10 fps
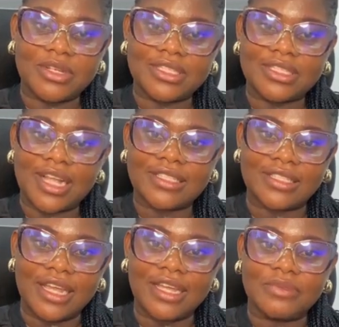the person
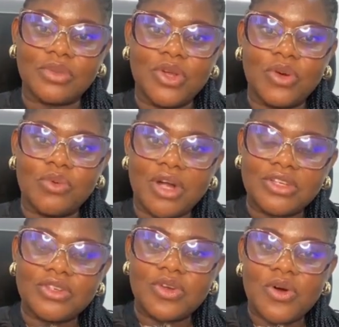starts saying,
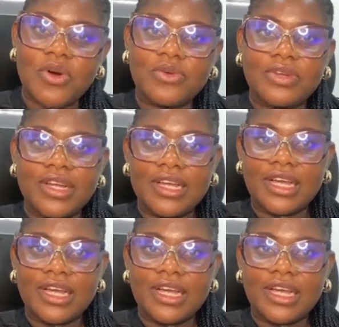well,